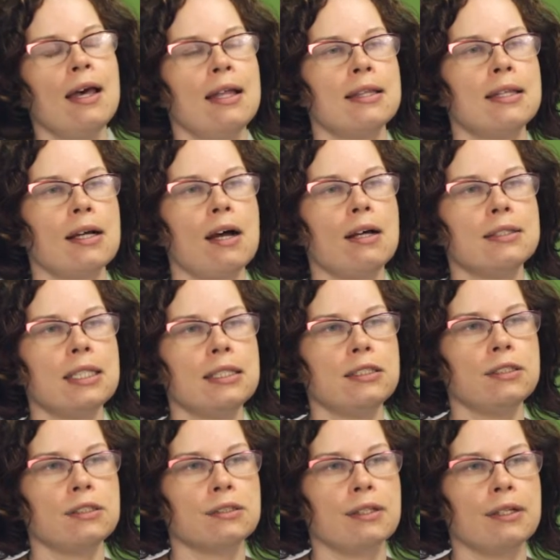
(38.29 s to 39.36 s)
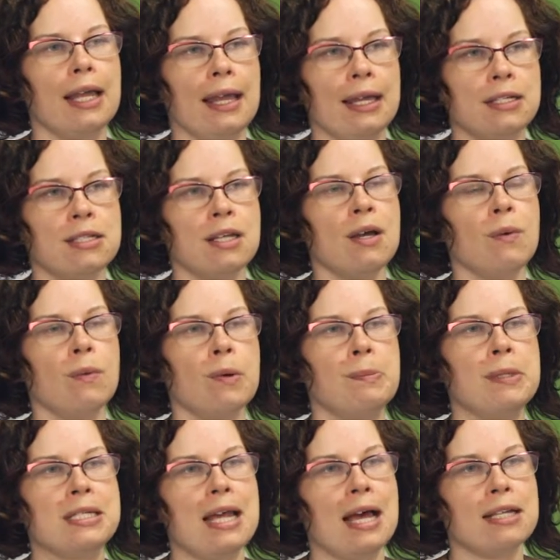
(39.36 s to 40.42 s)
The content you create will
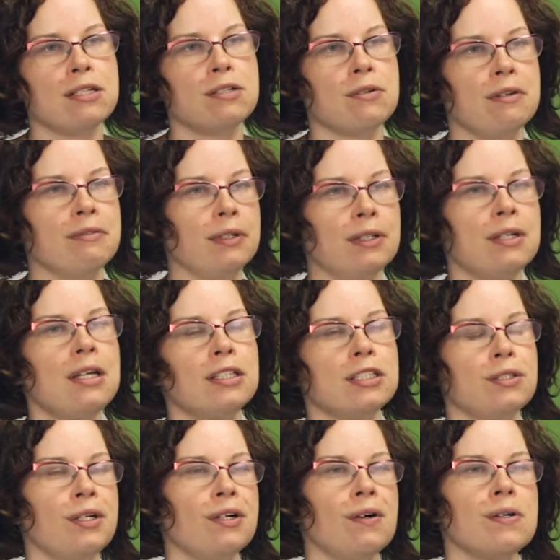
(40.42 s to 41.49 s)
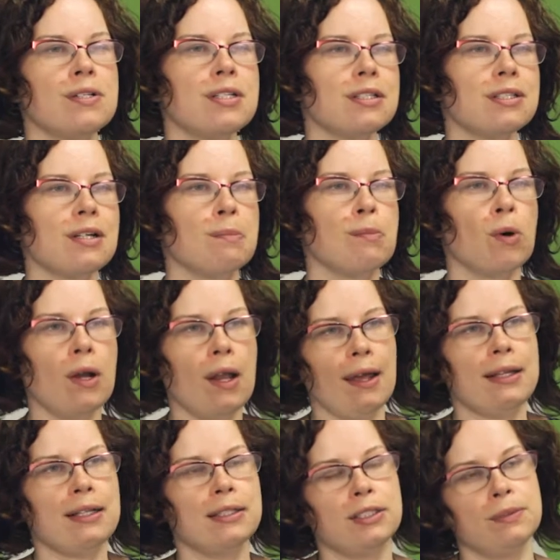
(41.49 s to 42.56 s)
be data-driven, so your audience are more
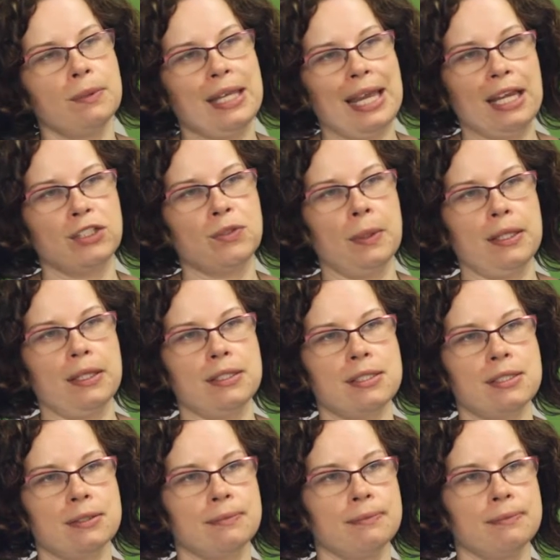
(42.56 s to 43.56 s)
likely to engage with it.